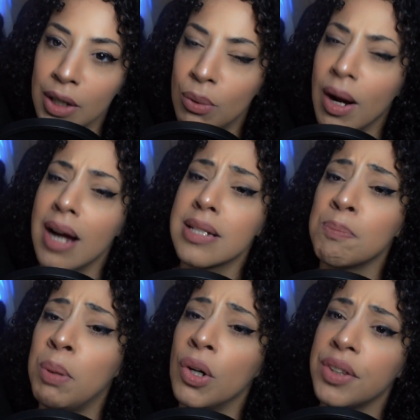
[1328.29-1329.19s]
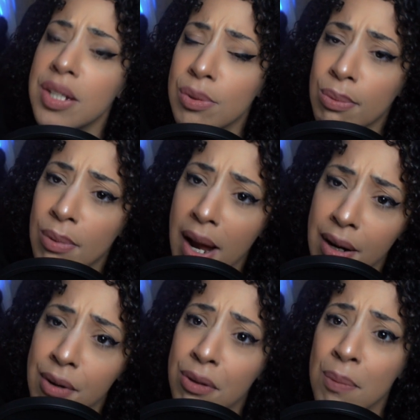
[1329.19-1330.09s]
You guys put this right
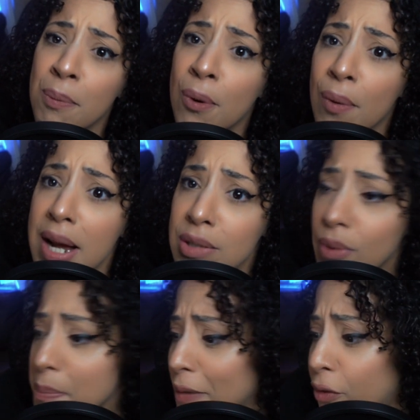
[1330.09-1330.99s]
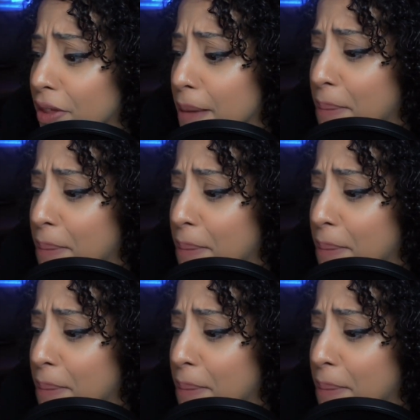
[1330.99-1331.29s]
under the price right before they